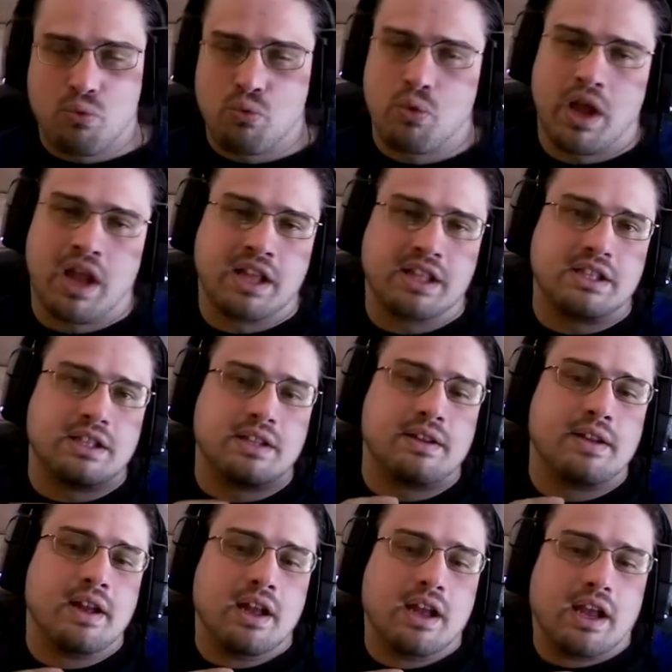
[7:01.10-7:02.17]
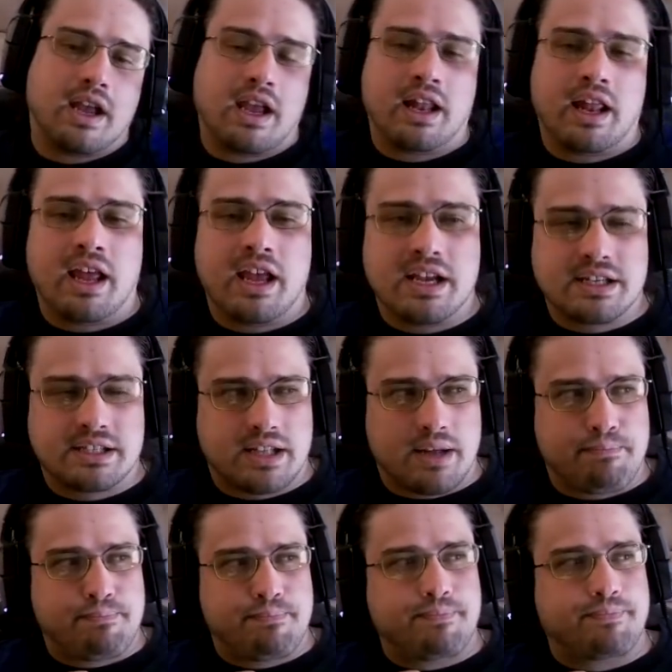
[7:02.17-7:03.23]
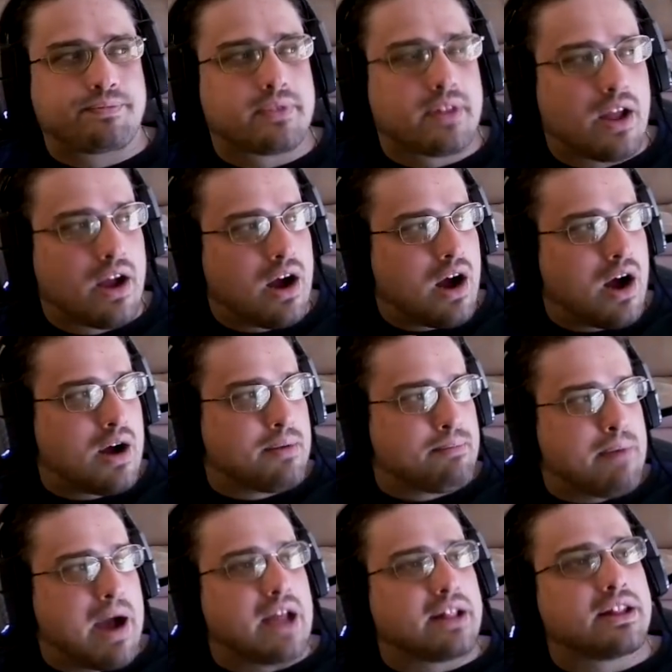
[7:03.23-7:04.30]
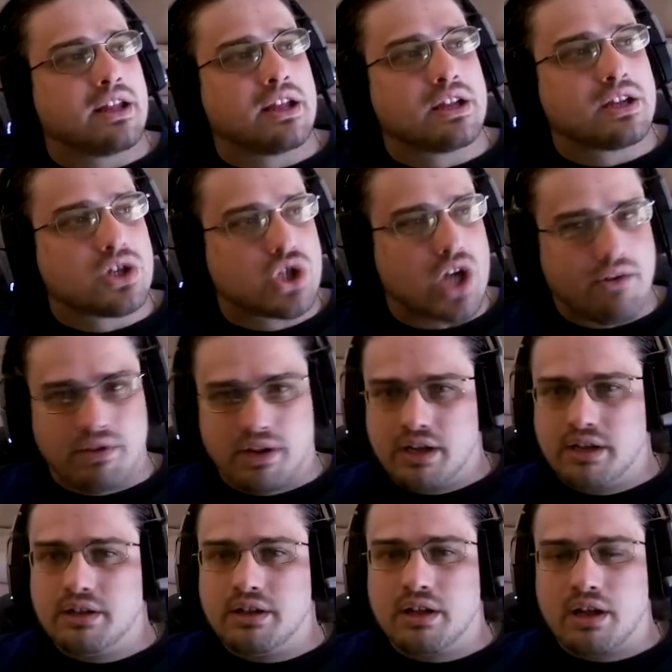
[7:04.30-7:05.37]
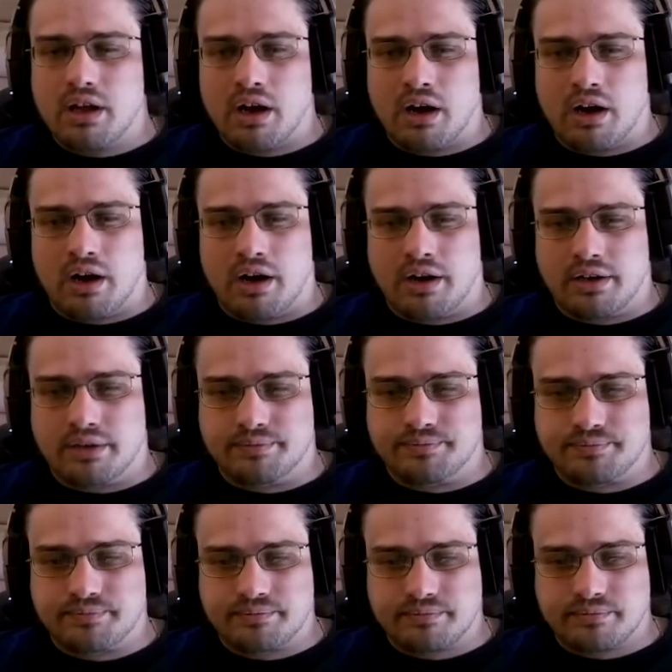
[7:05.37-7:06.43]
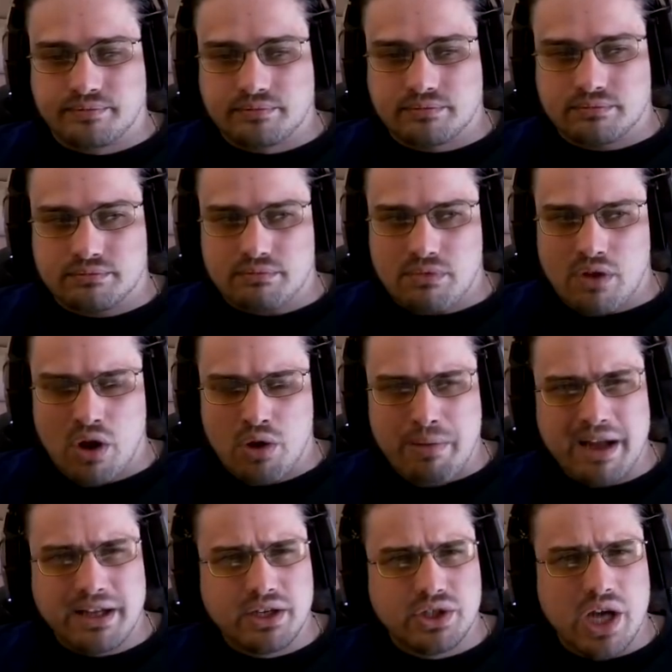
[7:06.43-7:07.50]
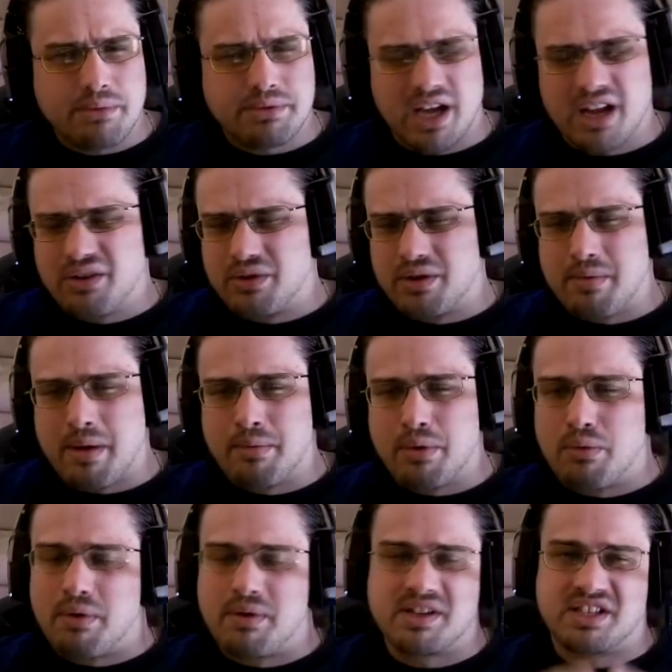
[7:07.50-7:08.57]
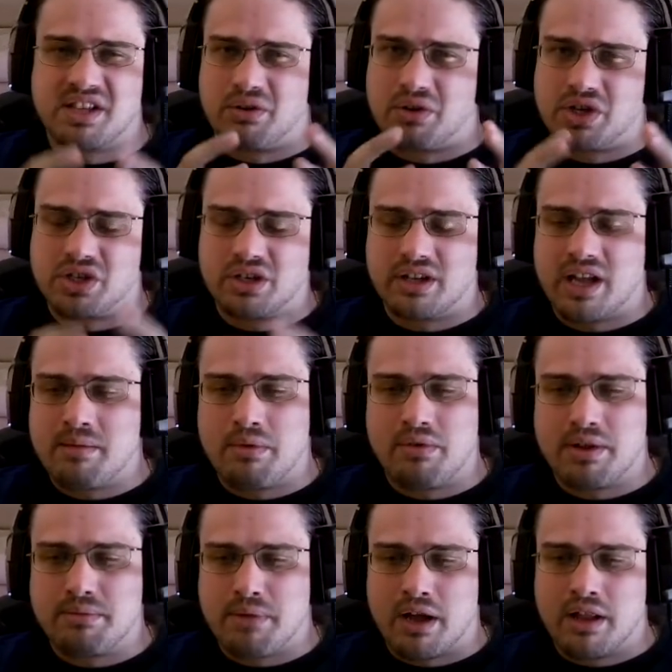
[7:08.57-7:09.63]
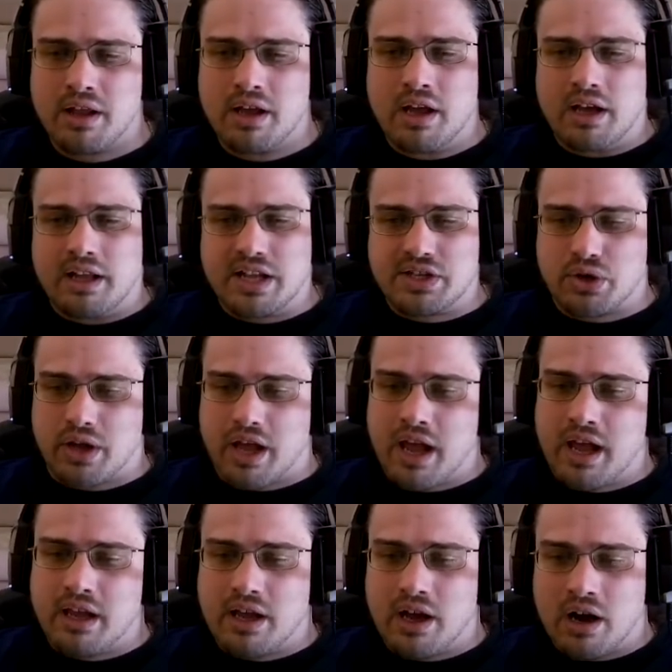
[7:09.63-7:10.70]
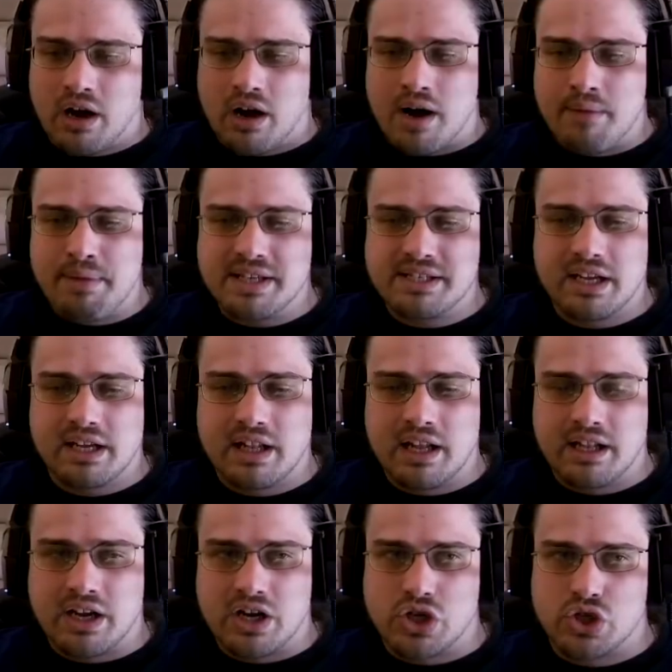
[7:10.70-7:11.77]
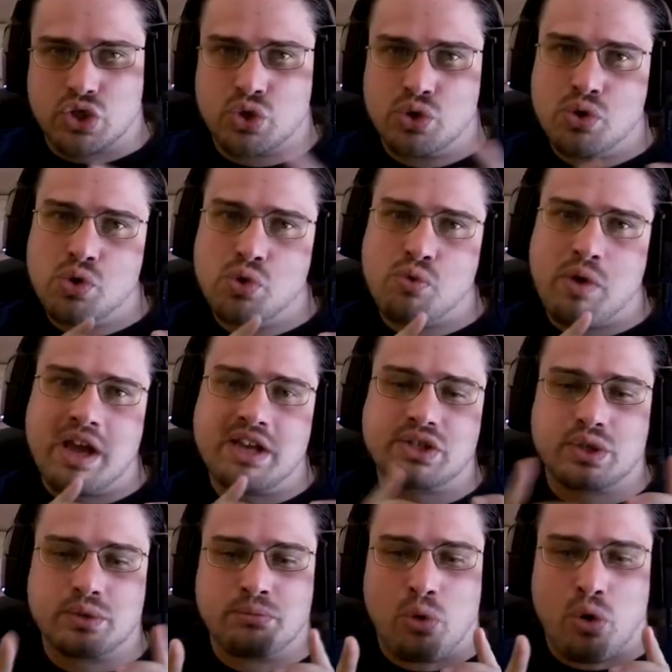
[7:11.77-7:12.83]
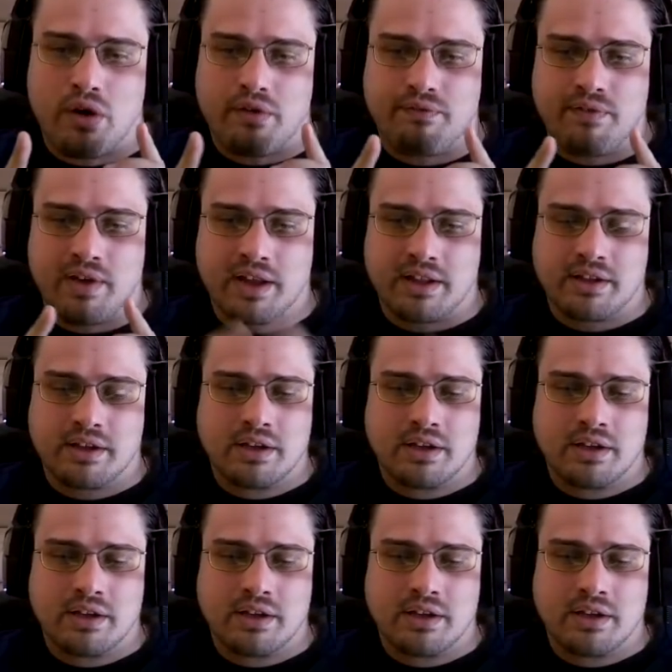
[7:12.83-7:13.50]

It is the biting javelin or biting jabs. I don't remember what was the original name of it, but that's okay. Basically, there's 2 ways to morph it.